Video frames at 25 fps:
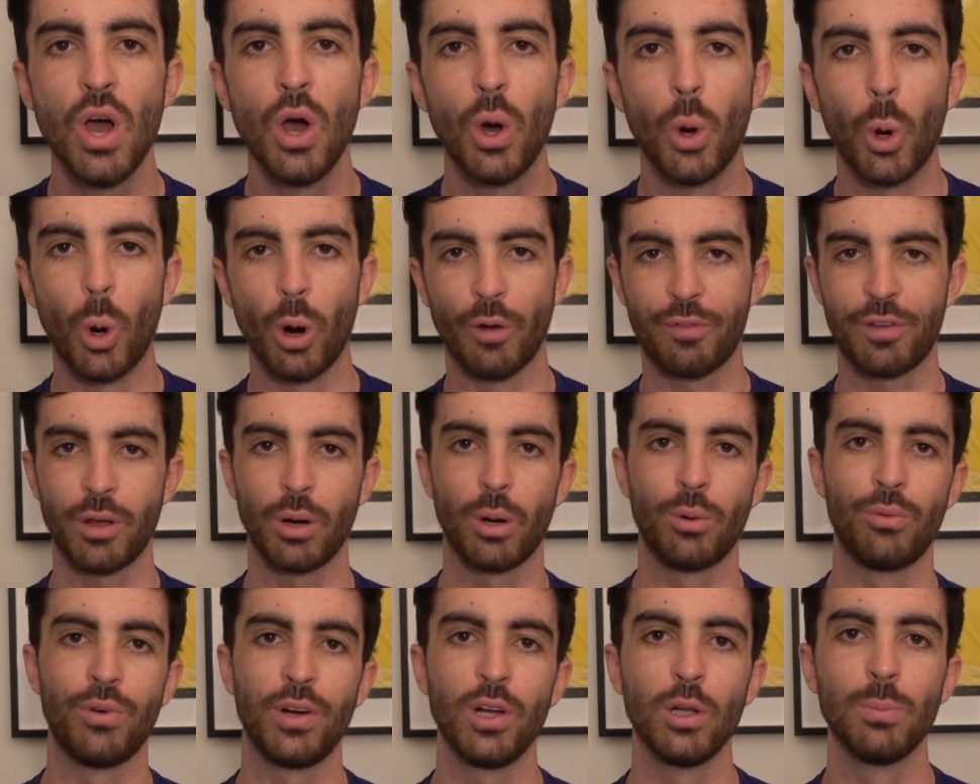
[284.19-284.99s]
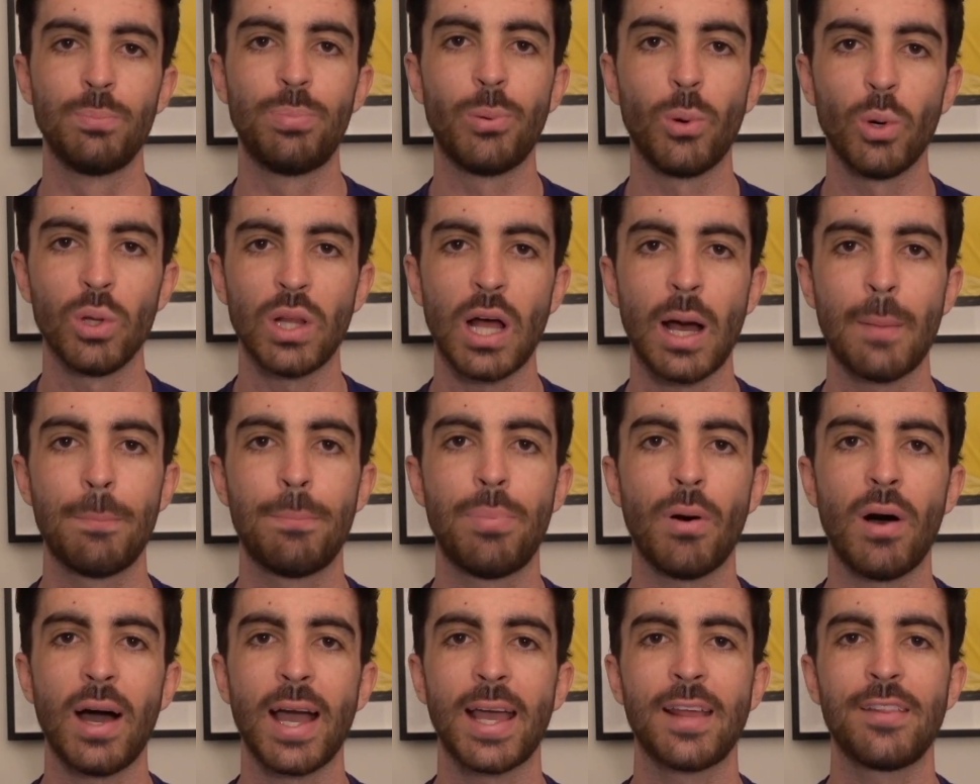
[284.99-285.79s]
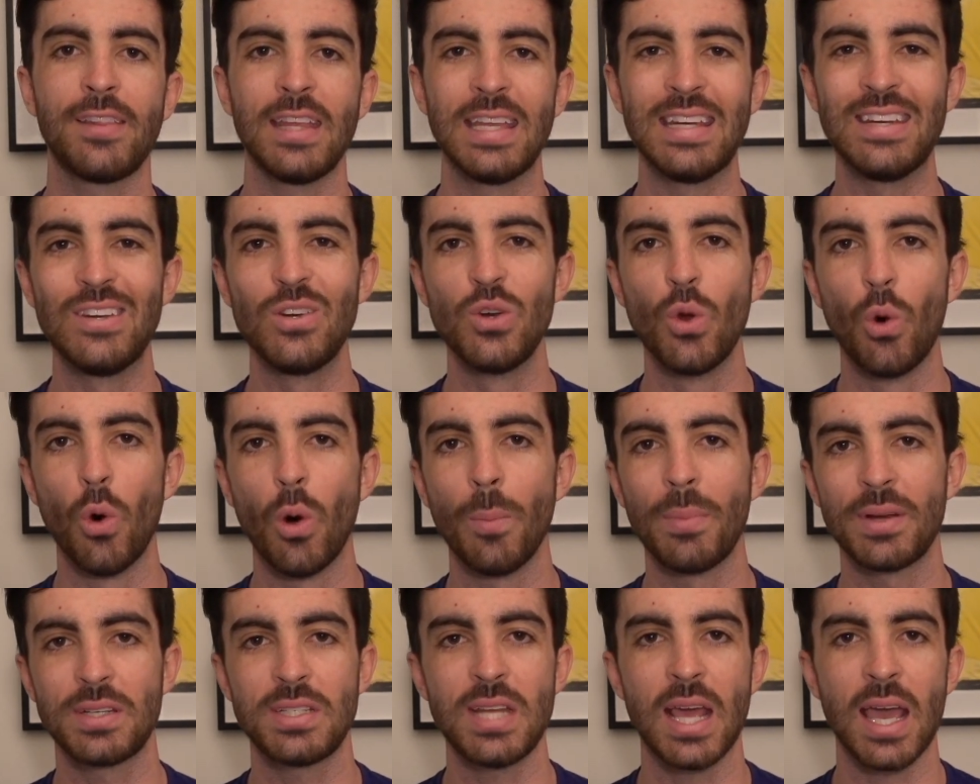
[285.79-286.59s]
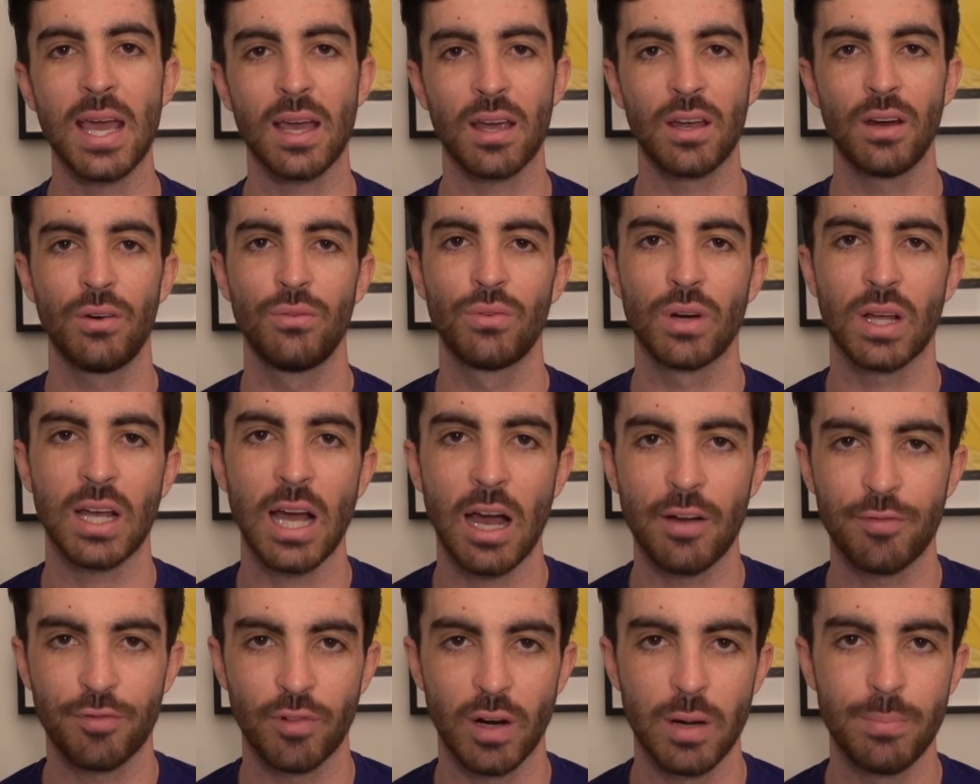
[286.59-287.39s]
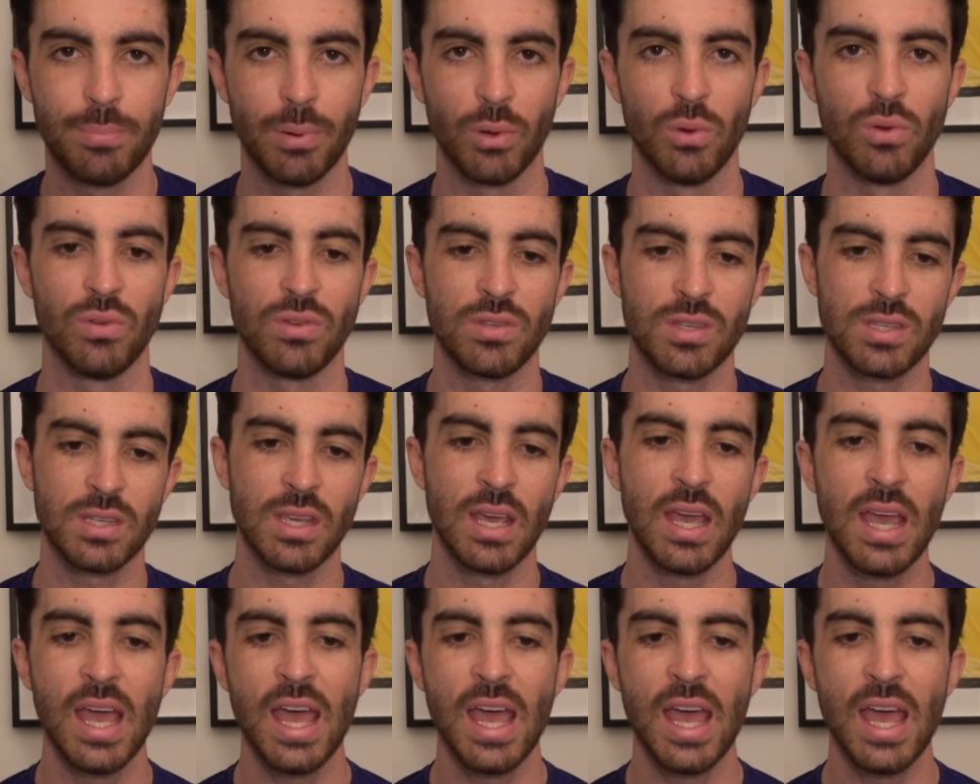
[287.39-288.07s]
or if you're a real baller, buying the Normatec recovery boots.